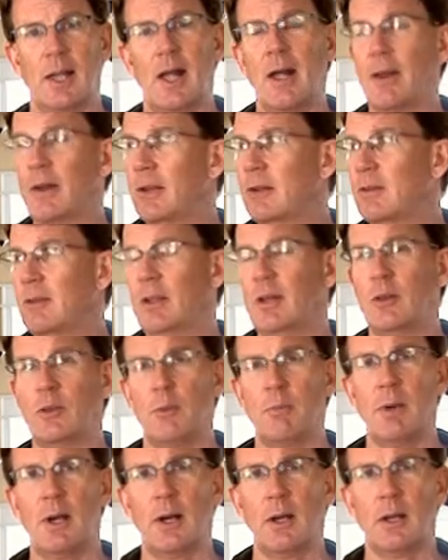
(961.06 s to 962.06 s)
County to eat at
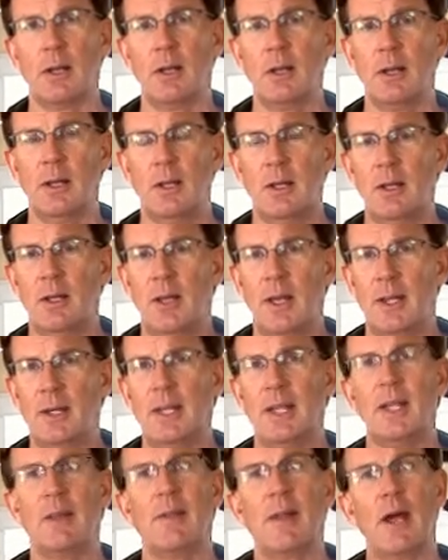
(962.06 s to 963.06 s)
the Mug. And
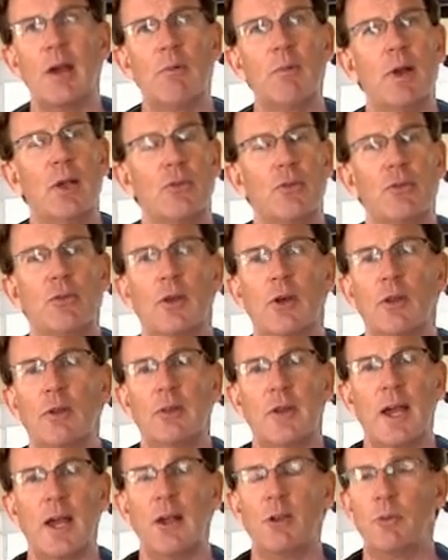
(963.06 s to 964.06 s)
again, that raises all
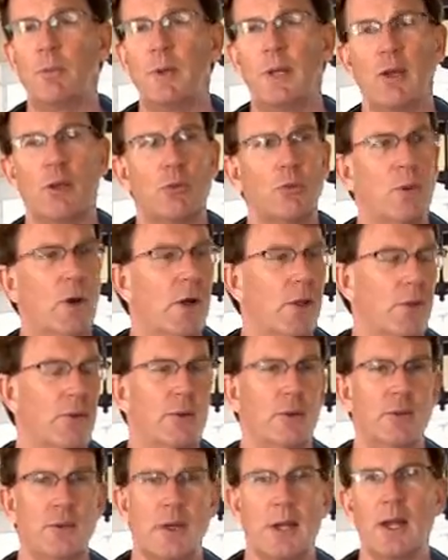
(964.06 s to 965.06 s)
tides, because while they're
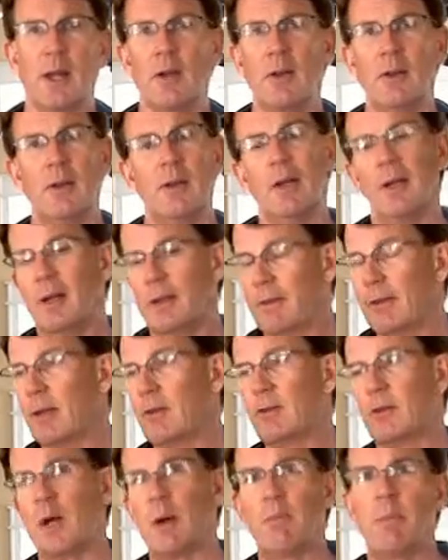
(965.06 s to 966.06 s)
in town, they
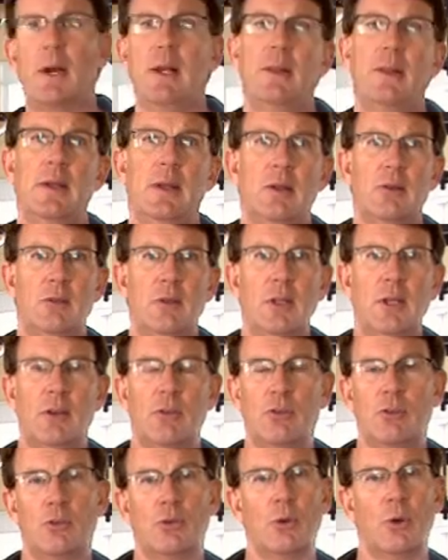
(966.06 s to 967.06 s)
stop by the antique
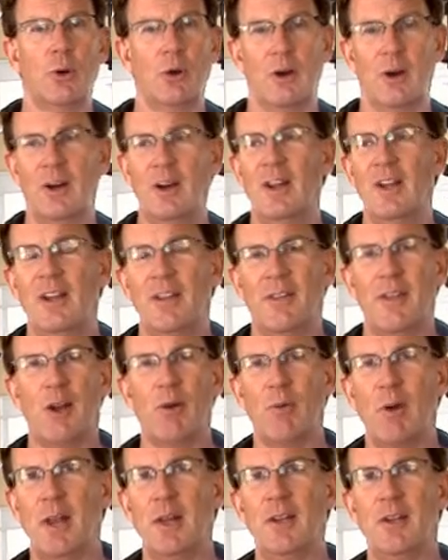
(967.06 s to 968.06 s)
store, they
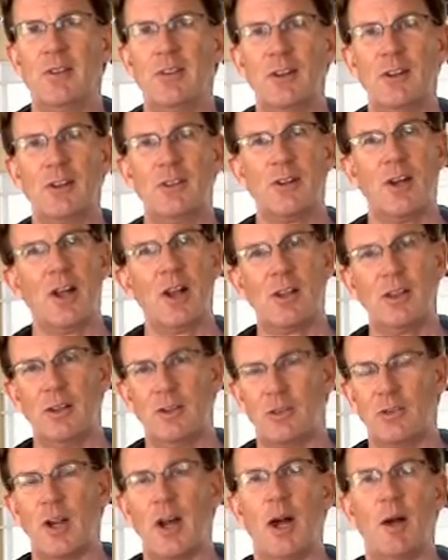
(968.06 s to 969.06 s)
run into the chocolate
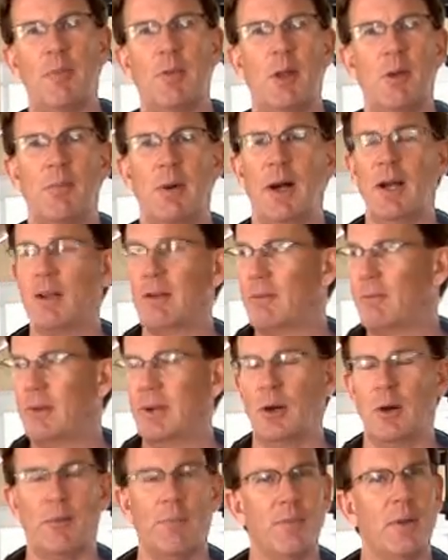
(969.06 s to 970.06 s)
shop, they buy,
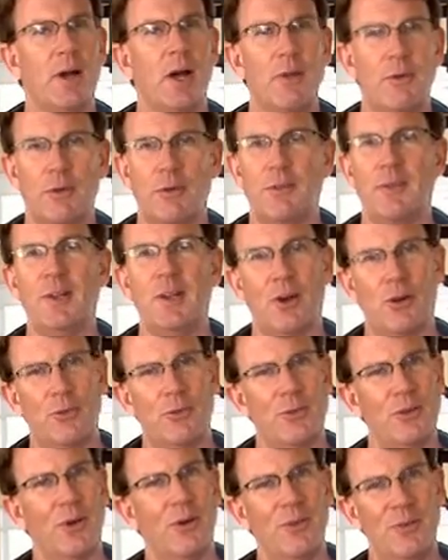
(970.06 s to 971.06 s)

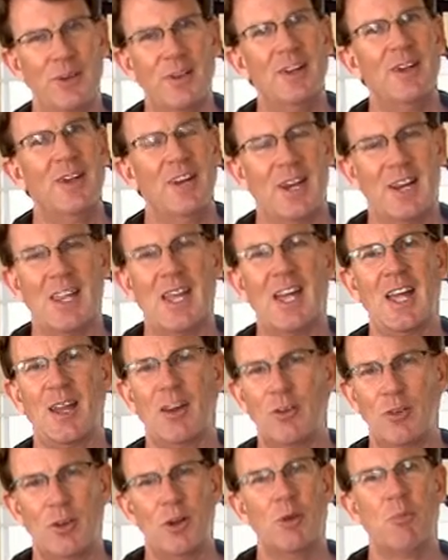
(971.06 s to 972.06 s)
so
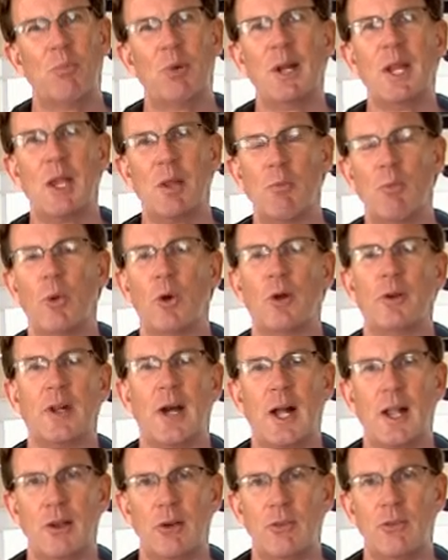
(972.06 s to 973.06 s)
again, bringing more
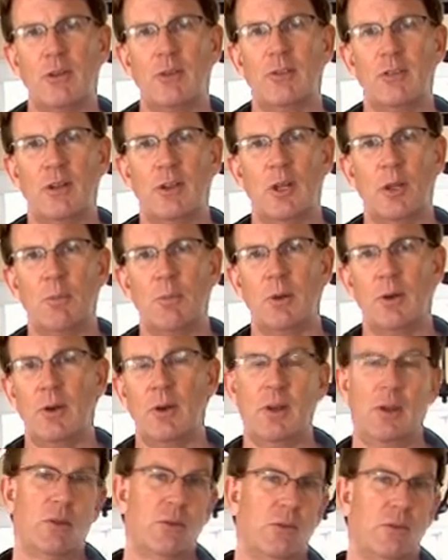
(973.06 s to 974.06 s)
dollars into the
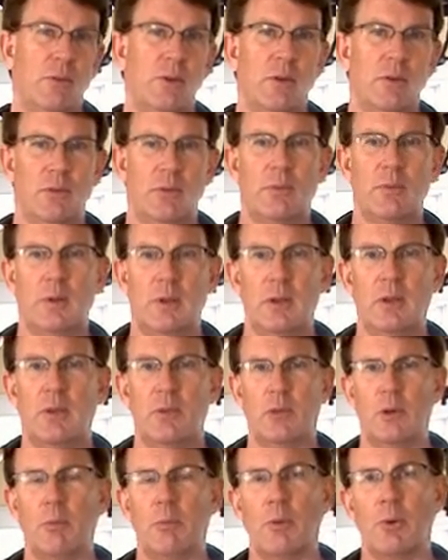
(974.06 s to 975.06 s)
community is
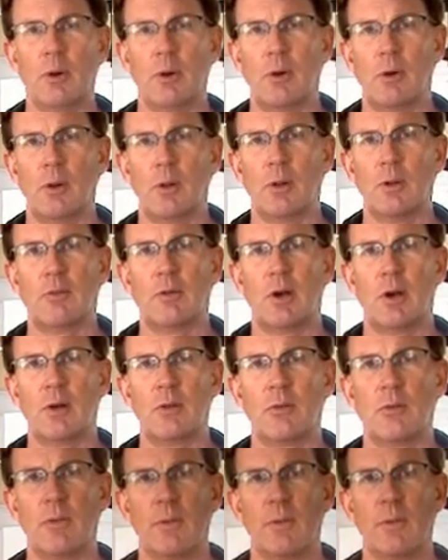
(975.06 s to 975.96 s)
an important goal of ours.